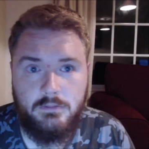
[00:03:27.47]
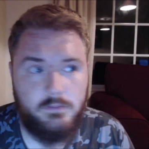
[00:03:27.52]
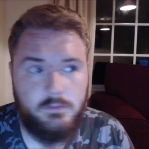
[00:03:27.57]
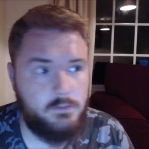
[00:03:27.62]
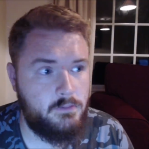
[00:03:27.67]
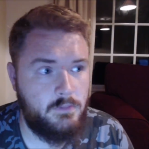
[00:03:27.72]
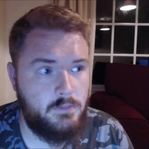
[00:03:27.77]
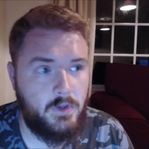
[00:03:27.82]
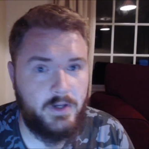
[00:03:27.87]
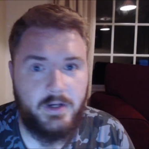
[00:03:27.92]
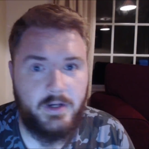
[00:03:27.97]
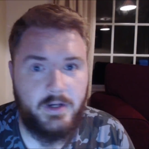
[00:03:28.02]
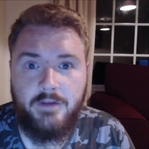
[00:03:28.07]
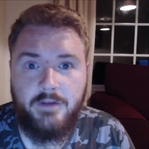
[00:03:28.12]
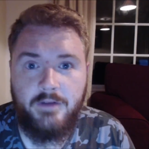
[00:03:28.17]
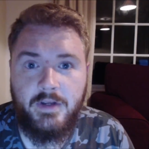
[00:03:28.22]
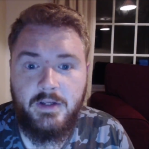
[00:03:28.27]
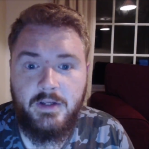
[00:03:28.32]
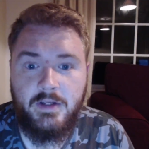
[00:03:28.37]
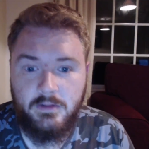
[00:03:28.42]
like
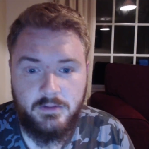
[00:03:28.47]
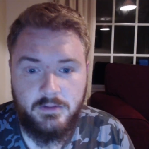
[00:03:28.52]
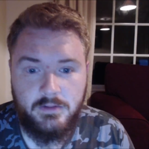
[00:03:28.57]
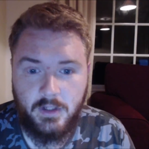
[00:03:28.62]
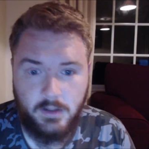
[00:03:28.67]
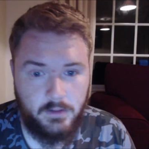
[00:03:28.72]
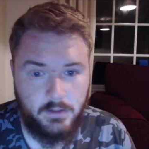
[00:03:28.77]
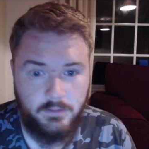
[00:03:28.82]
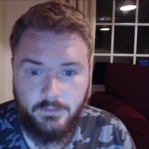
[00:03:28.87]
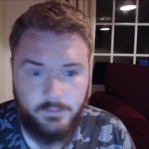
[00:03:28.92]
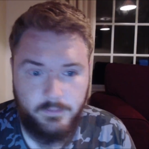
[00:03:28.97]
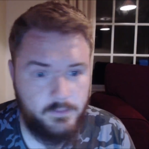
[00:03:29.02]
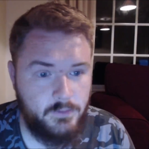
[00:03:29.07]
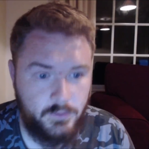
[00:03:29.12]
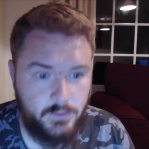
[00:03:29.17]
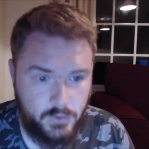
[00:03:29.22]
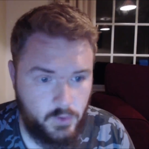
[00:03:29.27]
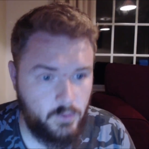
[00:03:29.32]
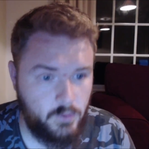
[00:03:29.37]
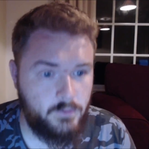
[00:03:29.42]
nothing, so
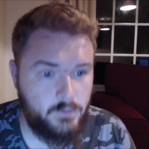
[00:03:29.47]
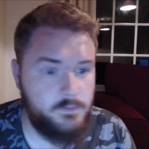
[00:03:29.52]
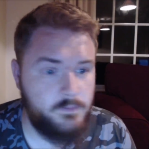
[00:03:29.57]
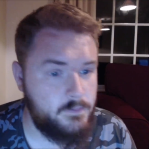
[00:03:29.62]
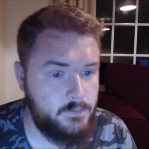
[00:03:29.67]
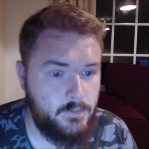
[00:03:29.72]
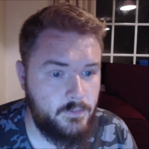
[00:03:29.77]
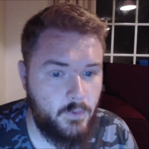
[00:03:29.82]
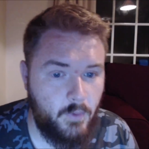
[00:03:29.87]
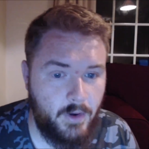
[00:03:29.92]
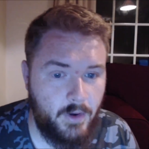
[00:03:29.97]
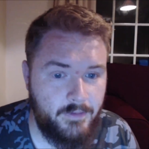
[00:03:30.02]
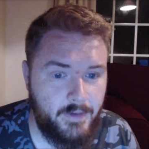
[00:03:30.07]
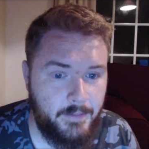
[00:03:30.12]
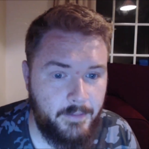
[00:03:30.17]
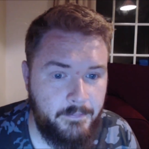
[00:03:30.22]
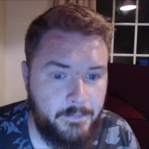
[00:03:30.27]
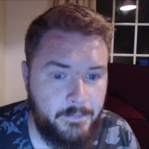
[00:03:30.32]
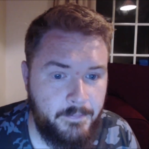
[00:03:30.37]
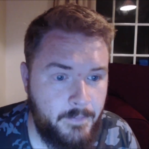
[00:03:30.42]
sure, whatever.
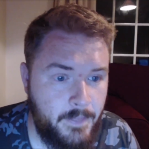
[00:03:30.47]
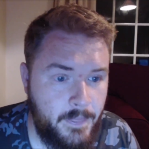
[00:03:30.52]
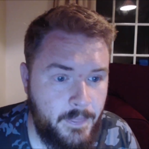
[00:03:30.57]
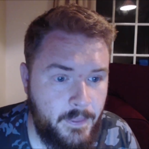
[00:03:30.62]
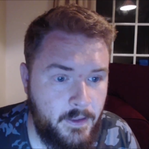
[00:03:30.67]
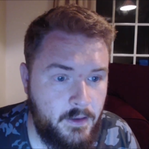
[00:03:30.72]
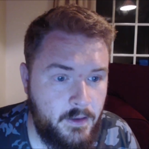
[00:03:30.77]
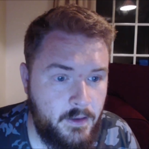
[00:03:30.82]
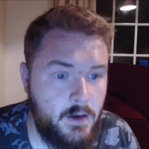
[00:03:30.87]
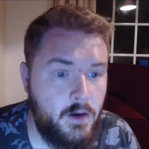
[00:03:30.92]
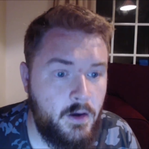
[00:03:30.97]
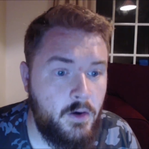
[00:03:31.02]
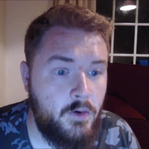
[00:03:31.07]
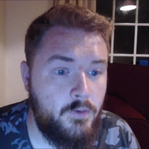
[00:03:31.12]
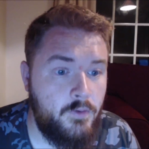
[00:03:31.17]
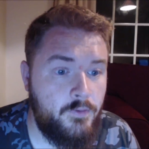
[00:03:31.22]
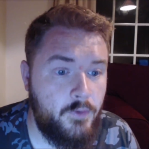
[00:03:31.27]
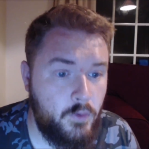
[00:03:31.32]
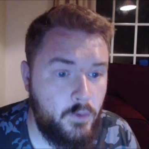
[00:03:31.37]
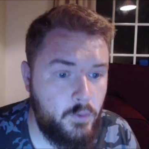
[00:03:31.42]

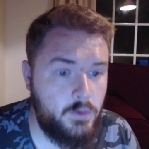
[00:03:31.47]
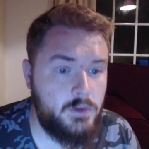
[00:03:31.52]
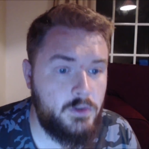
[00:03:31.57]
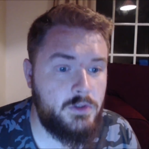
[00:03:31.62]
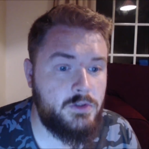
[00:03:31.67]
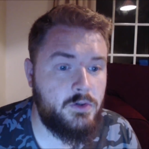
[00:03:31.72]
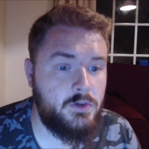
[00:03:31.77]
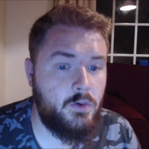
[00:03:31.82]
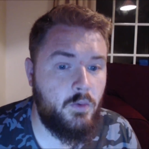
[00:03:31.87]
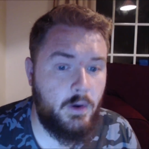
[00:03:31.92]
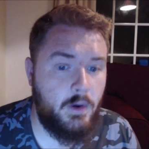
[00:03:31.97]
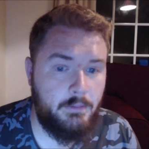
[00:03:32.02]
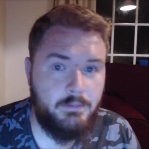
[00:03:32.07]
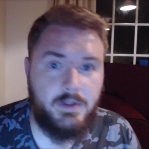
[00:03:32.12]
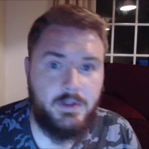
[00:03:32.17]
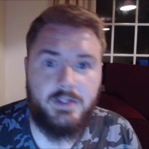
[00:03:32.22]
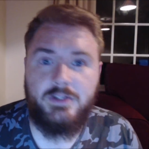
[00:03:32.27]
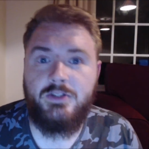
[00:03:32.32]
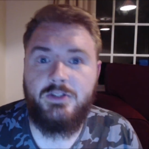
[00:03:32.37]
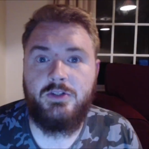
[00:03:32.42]
Forward
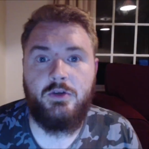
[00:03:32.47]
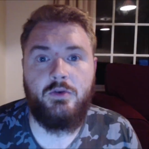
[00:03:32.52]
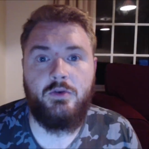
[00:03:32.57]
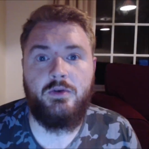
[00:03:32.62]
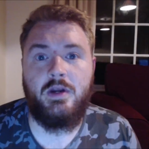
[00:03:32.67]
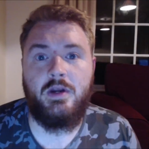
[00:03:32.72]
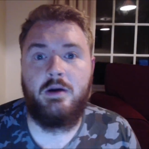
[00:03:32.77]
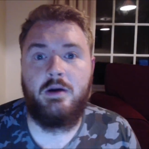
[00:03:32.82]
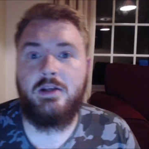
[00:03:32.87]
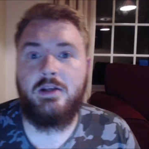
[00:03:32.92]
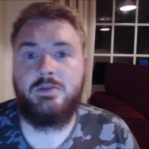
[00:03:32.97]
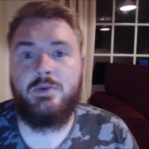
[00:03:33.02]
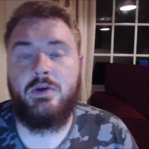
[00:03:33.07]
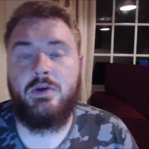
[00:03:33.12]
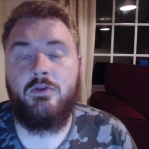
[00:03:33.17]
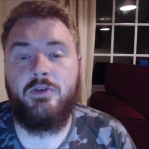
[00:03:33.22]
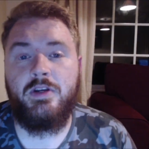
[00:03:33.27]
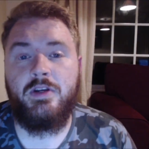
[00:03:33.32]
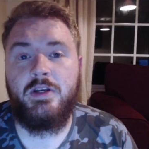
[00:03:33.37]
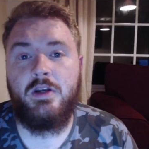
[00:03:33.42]
1+2. Now, as we
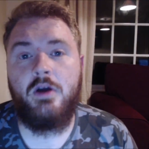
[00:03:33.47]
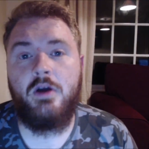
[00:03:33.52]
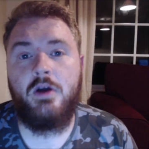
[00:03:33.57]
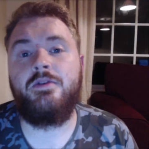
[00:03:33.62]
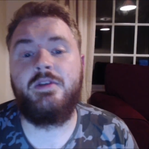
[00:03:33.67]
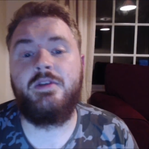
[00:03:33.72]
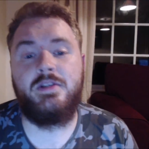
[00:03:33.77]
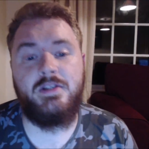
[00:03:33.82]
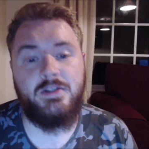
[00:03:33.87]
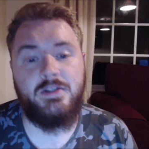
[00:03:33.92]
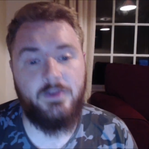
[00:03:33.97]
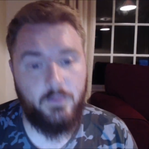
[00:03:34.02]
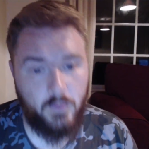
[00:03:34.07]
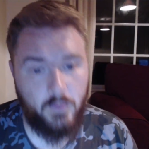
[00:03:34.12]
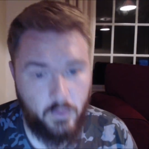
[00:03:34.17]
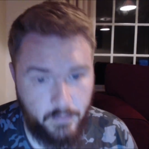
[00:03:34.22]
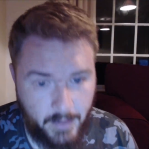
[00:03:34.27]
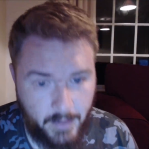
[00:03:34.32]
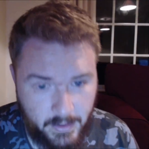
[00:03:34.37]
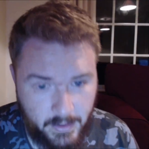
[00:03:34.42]
already know, this is the wall
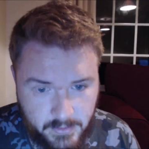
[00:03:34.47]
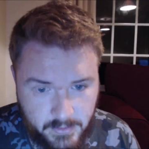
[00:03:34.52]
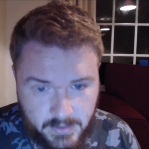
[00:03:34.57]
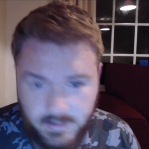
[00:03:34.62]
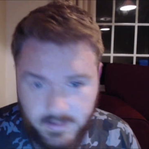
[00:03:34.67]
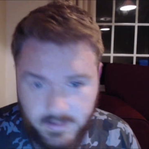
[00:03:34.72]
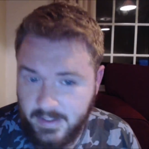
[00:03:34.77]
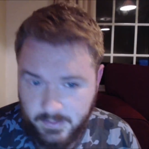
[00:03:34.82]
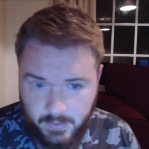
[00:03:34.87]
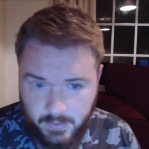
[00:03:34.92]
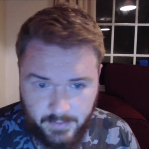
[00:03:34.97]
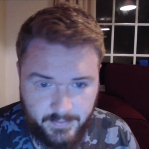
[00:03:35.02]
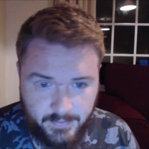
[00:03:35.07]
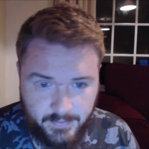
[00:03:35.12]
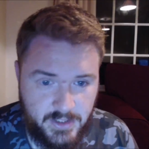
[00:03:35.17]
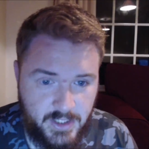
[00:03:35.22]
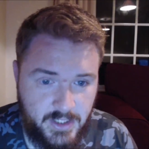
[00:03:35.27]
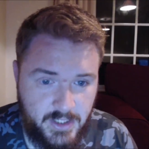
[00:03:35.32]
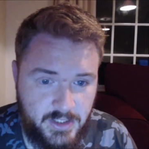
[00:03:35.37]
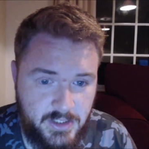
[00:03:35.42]
bounce. That's one of the
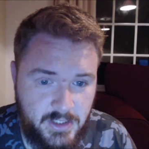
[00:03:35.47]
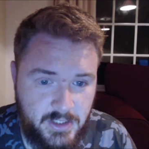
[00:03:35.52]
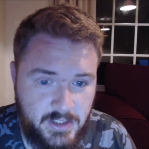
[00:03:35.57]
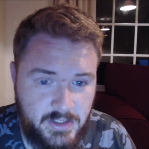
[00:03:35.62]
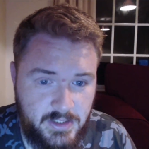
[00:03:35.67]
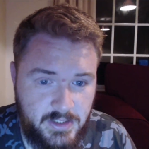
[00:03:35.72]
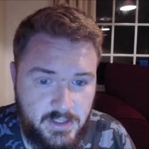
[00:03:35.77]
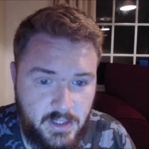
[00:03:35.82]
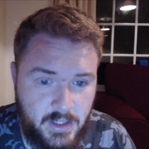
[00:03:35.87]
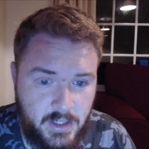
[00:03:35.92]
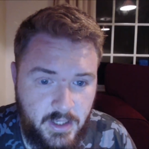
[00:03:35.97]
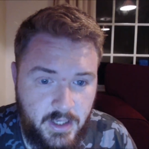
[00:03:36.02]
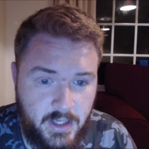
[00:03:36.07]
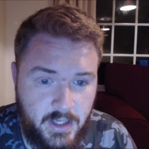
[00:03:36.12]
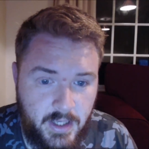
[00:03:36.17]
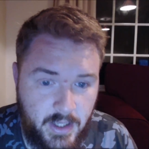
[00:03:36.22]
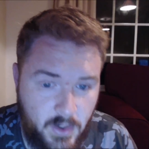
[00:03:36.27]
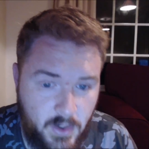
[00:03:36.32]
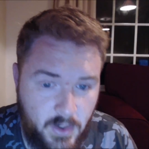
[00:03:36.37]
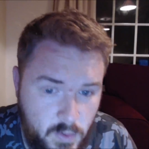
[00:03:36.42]
changes.
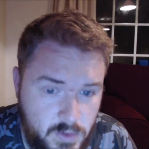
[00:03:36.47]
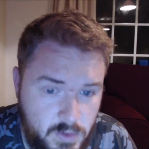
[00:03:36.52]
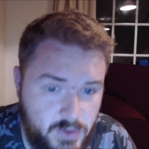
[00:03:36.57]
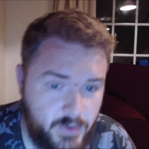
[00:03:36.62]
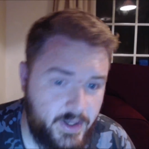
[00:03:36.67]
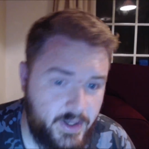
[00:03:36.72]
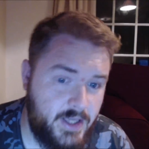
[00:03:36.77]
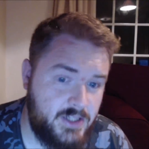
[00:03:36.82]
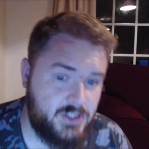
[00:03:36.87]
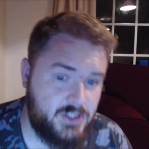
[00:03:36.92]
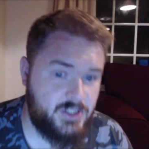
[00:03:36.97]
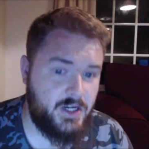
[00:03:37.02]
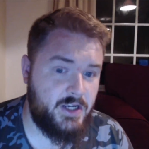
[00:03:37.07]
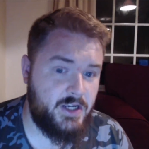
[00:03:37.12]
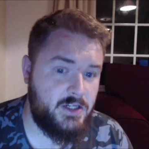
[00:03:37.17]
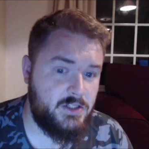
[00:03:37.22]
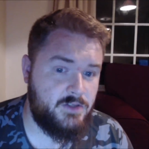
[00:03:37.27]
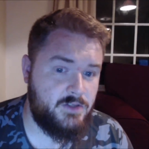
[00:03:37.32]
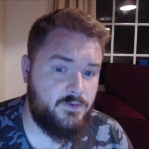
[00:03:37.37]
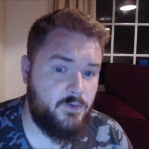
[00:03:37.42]
It also gets
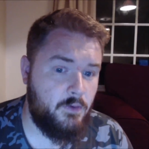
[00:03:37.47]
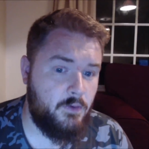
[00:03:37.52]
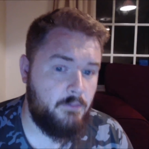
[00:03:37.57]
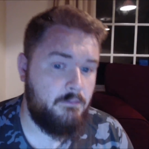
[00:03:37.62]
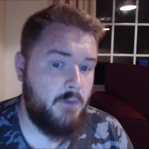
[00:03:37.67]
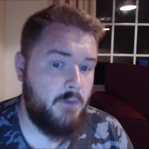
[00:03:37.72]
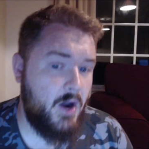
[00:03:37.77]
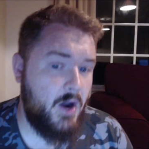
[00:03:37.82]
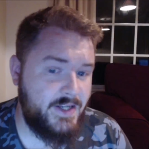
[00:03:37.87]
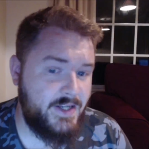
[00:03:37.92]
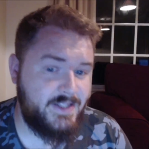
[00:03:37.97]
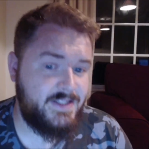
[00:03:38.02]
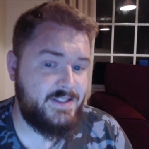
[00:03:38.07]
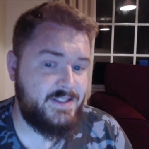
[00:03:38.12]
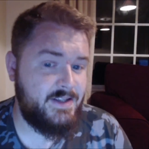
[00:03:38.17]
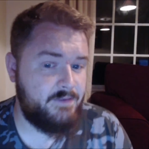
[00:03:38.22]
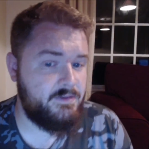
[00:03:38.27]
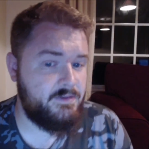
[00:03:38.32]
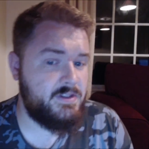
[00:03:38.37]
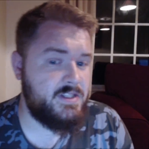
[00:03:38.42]
changed from
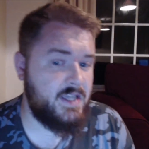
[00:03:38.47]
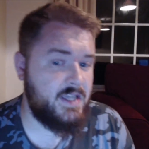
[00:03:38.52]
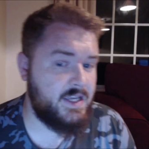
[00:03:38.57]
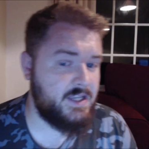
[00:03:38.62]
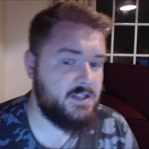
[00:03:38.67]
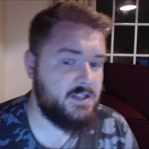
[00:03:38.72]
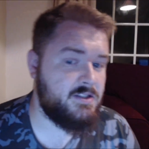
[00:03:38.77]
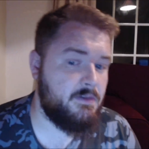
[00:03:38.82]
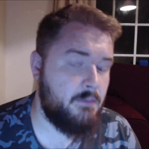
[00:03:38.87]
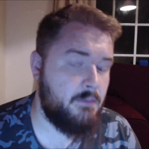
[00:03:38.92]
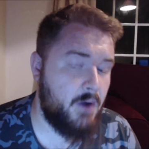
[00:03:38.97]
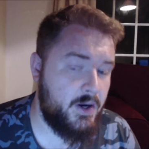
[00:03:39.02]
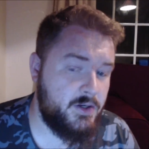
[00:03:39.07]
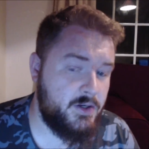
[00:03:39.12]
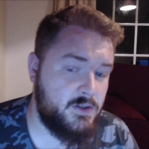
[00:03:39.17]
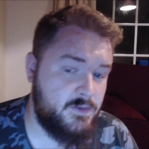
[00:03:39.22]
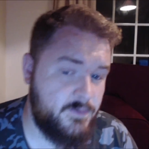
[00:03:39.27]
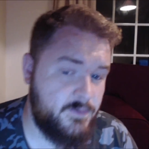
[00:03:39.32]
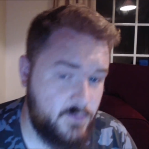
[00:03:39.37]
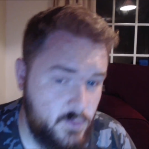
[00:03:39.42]
-17 to
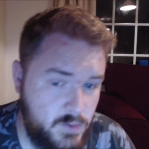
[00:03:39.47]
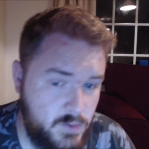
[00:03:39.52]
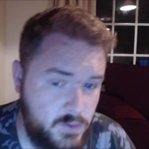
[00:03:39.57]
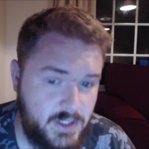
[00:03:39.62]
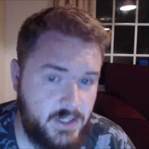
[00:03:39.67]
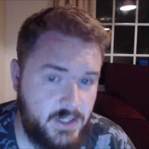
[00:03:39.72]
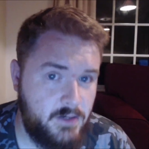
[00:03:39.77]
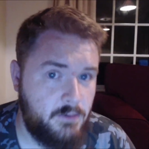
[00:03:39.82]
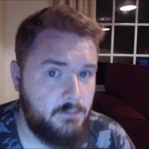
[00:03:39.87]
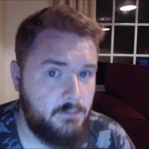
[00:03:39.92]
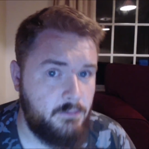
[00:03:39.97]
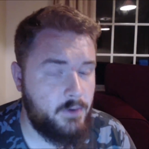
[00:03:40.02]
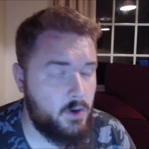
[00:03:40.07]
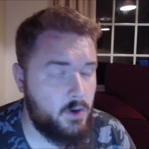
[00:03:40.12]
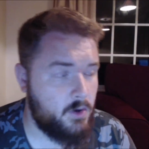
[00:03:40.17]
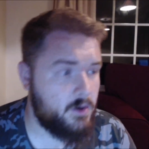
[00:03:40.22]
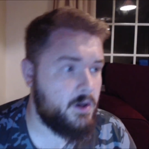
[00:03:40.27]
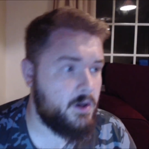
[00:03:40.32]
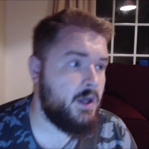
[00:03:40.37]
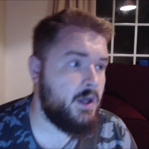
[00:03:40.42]
-14 on
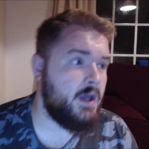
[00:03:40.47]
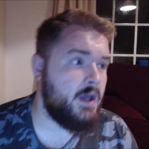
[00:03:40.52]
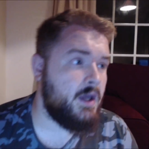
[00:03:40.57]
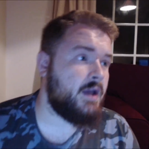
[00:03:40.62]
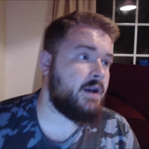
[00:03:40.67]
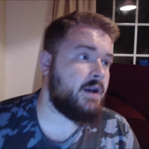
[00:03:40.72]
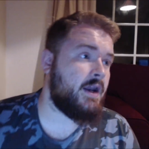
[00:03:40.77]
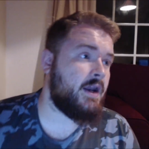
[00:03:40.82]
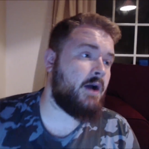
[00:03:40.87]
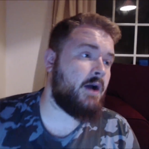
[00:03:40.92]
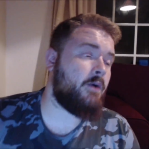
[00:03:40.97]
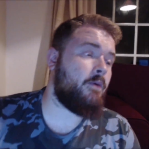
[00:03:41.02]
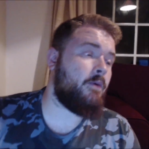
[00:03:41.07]
block. Now,